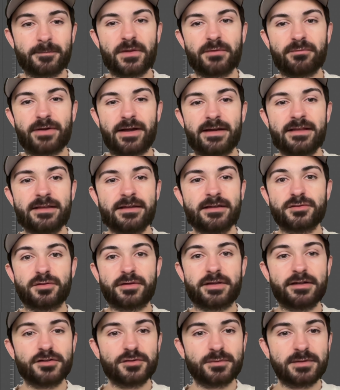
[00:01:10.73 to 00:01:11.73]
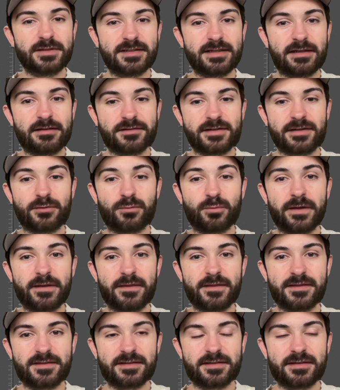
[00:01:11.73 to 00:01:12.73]
Ready? So here's what it sounds like with
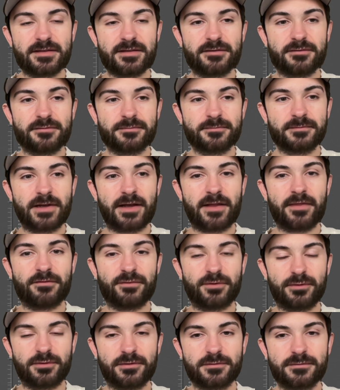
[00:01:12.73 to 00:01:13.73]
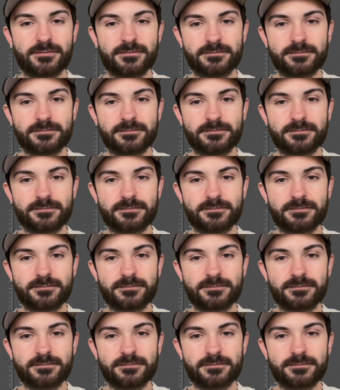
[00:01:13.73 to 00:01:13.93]
this EQ on the vocal.